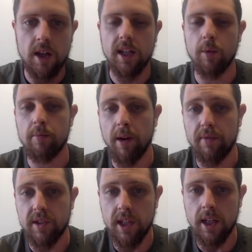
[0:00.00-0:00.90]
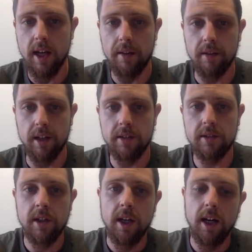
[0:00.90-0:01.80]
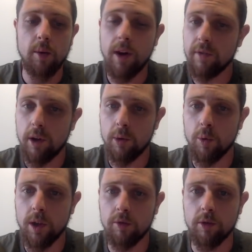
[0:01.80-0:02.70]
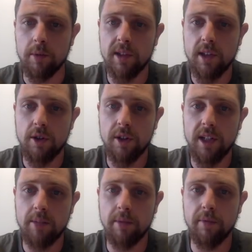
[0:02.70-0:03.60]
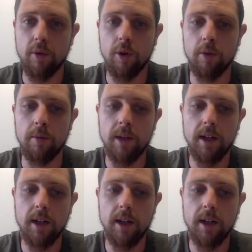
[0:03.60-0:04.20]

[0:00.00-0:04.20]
Now with my physique athletes, we have a lot more wiggle room because they don't need to perform